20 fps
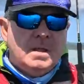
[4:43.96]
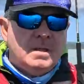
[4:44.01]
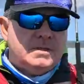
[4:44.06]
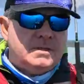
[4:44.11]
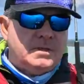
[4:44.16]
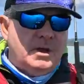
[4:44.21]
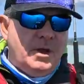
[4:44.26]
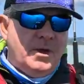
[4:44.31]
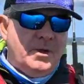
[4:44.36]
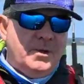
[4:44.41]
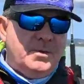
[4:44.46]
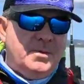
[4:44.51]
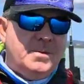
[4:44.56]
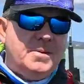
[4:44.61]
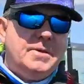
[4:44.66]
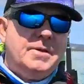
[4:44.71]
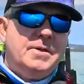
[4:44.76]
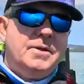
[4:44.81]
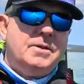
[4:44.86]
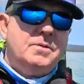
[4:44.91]
So
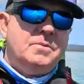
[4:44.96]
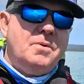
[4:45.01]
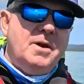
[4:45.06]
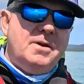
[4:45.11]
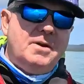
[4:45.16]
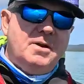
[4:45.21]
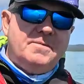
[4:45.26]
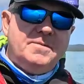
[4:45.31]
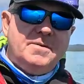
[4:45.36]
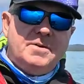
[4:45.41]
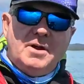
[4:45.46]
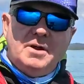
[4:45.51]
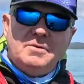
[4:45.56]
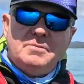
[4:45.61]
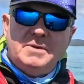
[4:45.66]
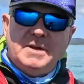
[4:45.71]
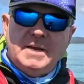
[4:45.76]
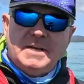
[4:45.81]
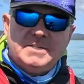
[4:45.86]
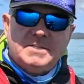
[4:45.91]
quite often I
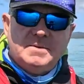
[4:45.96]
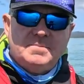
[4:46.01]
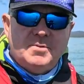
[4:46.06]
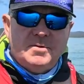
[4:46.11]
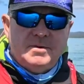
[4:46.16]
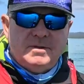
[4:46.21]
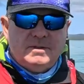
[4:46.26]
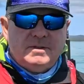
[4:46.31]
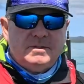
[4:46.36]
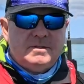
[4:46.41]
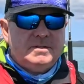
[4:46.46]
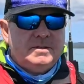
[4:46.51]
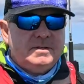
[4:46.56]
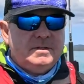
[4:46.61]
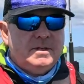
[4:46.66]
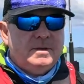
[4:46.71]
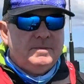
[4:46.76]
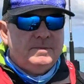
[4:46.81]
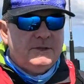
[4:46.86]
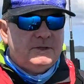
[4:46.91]
would actually put
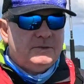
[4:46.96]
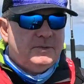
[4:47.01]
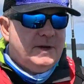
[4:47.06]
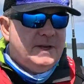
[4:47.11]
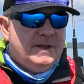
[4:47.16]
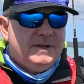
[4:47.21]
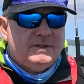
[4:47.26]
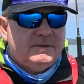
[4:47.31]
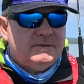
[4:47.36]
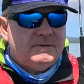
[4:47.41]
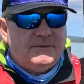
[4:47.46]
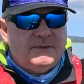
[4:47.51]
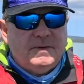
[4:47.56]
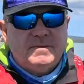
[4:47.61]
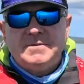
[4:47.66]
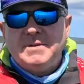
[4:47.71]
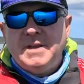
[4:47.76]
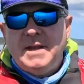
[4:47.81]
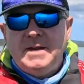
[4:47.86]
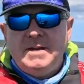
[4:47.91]
between
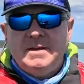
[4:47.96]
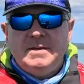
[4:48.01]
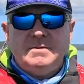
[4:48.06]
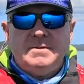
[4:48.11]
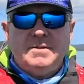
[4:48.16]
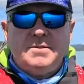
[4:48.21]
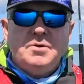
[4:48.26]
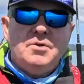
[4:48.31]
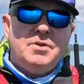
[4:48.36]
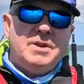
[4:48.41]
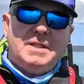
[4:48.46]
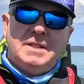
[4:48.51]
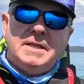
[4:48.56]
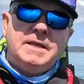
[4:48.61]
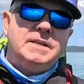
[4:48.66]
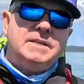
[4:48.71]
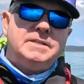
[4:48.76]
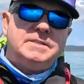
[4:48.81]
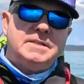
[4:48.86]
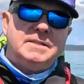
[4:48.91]
15 and 30
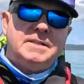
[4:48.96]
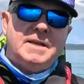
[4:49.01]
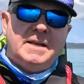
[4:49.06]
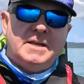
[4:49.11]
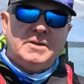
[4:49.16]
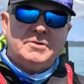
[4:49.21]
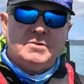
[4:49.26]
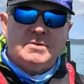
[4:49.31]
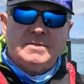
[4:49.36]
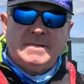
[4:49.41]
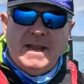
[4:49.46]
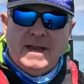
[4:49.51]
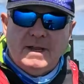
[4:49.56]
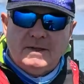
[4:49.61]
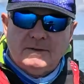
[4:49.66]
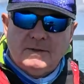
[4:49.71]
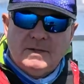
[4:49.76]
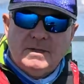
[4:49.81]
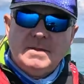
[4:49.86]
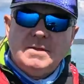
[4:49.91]
litres in that extra
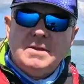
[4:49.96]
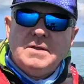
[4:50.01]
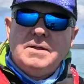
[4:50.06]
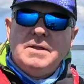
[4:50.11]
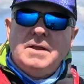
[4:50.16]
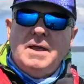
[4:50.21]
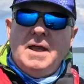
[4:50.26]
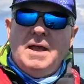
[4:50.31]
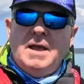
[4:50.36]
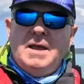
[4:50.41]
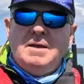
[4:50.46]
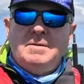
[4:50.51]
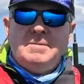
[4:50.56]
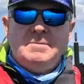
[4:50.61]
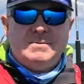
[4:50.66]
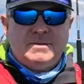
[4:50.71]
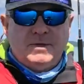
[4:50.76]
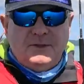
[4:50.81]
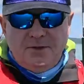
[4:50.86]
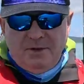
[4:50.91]
tank.
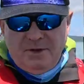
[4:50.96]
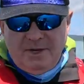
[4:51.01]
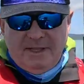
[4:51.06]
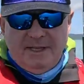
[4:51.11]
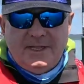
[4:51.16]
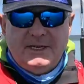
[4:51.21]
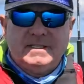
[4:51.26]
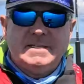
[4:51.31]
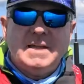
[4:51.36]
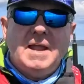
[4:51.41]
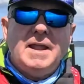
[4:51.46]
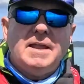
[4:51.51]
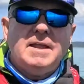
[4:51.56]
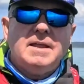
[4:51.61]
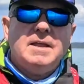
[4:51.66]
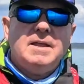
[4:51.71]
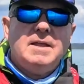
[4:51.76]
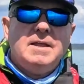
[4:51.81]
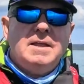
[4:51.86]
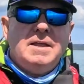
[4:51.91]
It was a 30-litre
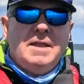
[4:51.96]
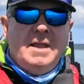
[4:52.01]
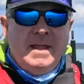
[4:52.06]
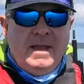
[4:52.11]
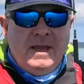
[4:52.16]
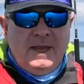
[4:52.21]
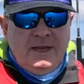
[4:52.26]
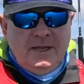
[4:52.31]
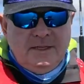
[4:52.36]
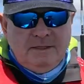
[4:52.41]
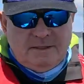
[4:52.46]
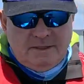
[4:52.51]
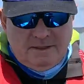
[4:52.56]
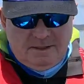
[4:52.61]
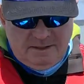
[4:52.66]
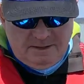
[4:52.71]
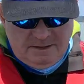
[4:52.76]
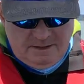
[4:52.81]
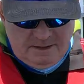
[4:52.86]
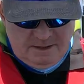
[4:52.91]
tank, and
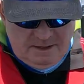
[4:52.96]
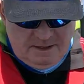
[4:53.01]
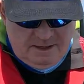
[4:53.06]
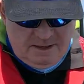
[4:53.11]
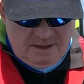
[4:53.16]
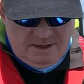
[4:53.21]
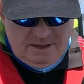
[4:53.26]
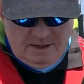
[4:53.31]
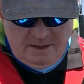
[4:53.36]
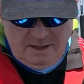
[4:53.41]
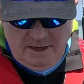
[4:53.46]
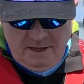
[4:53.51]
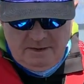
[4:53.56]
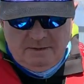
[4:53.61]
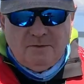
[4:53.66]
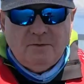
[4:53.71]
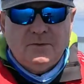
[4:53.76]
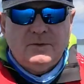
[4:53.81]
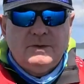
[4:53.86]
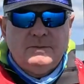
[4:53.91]

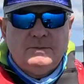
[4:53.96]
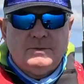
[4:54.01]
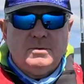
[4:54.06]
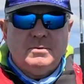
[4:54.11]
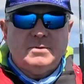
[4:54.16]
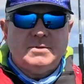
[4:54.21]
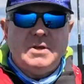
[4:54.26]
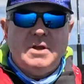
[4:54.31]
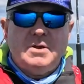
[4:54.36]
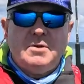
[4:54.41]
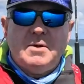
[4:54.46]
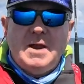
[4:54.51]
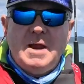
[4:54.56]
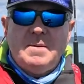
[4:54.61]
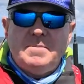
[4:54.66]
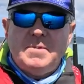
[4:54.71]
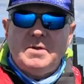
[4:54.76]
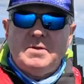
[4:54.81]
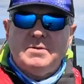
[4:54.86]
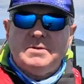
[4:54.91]
it was also
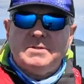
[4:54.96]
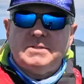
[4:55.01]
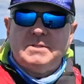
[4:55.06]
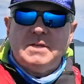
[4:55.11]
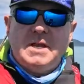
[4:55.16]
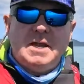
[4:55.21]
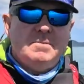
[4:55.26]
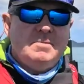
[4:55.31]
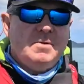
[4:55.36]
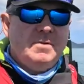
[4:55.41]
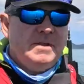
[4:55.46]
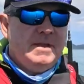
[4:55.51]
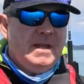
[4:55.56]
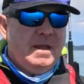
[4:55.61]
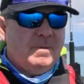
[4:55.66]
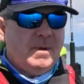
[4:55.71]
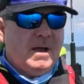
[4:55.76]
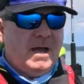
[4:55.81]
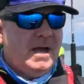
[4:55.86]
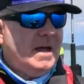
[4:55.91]
great because on the
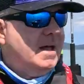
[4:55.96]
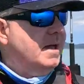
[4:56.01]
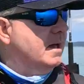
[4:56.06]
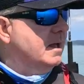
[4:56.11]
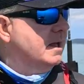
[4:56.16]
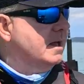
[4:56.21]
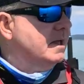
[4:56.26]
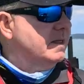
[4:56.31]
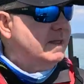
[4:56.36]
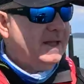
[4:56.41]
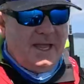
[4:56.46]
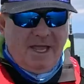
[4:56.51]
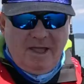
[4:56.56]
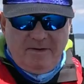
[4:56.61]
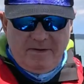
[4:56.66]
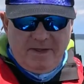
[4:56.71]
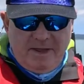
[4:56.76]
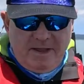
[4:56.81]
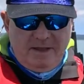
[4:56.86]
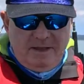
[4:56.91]
Yamaha they
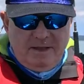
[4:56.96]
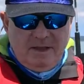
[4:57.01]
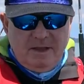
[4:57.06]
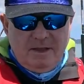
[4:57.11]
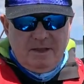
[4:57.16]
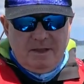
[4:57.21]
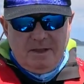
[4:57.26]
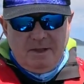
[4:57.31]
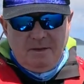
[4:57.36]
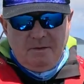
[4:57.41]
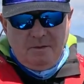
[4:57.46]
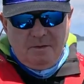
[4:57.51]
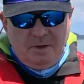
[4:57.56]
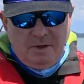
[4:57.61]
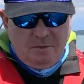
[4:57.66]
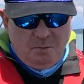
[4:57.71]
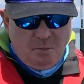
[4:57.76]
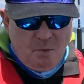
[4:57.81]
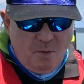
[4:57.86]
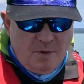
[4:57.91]
have a
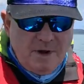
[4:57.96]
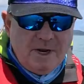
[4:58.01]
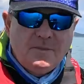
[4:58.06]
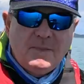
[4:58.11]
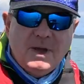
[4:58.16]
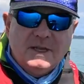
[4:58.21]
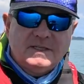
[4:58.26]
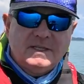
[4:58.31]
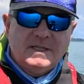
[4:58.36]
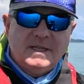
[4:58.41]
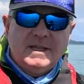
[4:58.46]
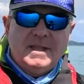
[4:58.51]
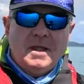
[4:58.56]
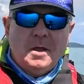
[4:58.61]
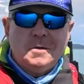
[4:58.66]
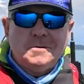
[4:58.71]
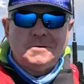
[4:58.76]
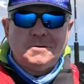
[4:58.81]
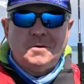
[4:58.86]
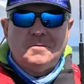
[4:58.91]
warning buzzer that
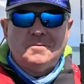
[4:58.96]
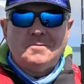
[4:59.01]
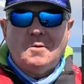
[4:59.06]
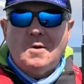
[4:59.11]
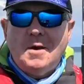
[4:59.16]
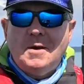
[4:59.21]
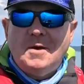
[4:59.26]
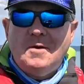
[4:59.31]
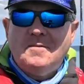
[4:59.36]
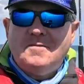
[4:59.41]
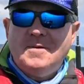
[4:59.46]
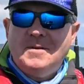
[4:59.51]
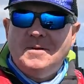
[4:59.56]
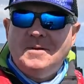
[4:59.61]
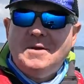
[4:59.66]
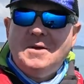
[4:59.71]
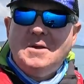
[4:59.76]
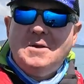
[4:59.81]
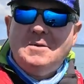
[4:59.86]
goes off quite often